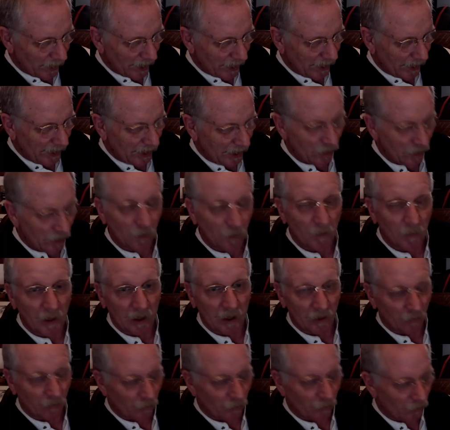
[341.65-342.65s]
and Heath
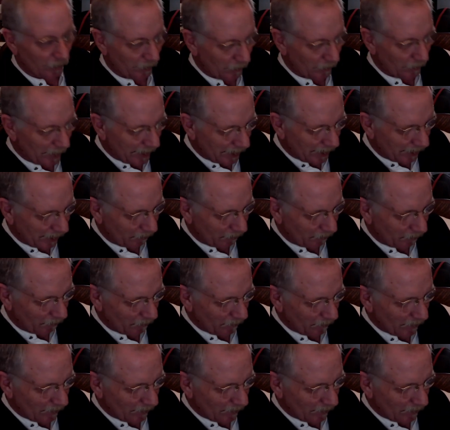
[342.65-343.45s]
remained a free man.